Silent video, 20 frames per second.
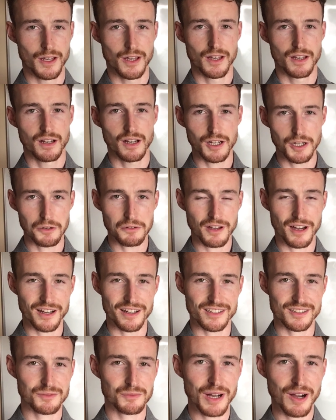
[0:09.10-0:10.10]
Hello
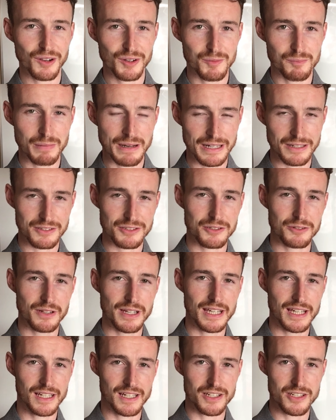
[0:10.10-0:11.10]
guys, and welcome back to
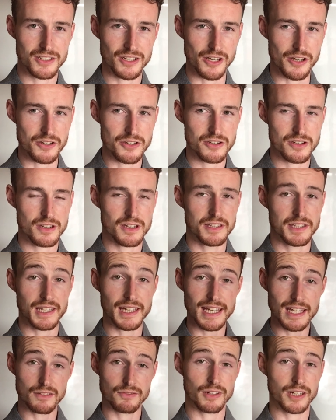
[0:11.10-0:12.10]
English Touch. In
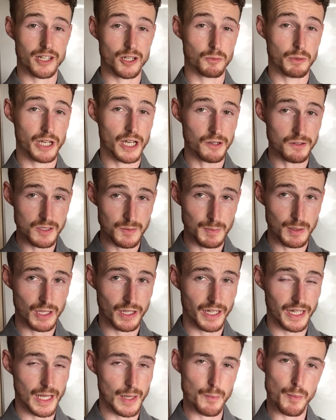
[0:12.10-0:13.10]
today's video we're going to be
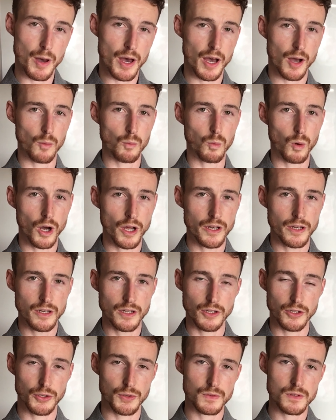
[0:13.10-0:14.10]
looking at part 1,
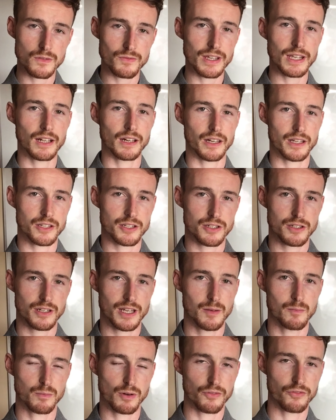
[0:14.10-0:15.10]
use of English
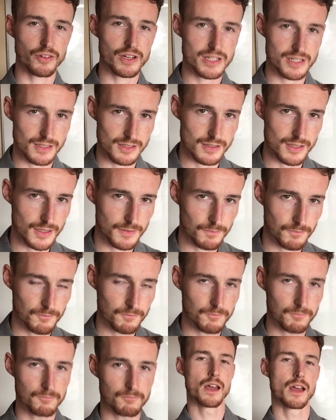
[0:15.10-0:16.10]
in proficiency.
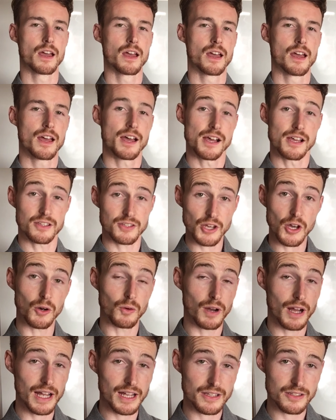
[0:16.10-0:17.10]
So,
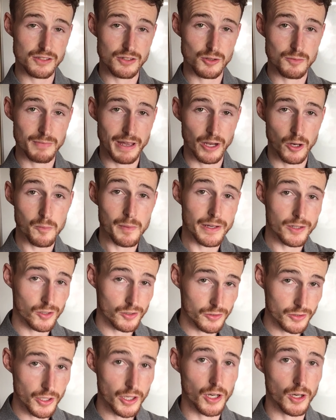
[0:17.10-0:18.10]
as you may or may
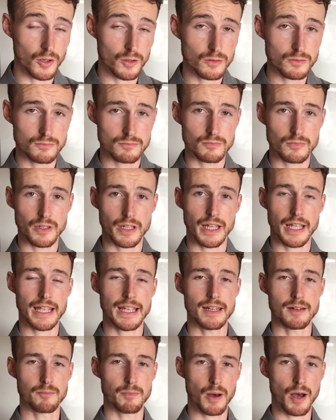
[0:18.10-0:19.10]
not know,
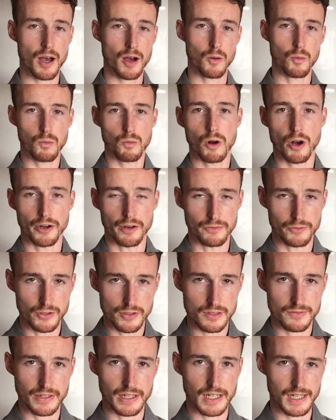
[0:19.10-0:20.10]
in part 1 of
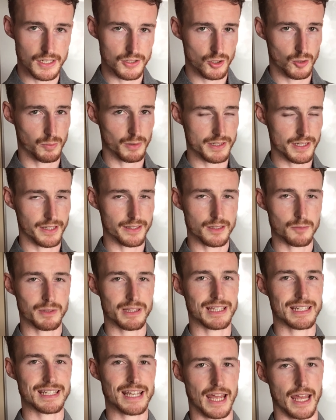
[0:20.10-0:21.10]
use of English you're presented with
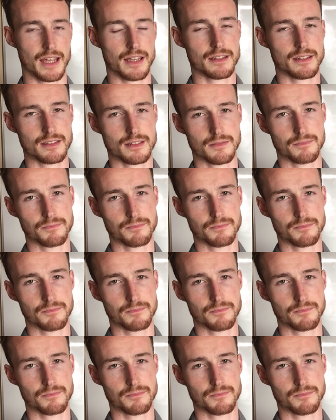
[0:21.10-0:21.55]
a text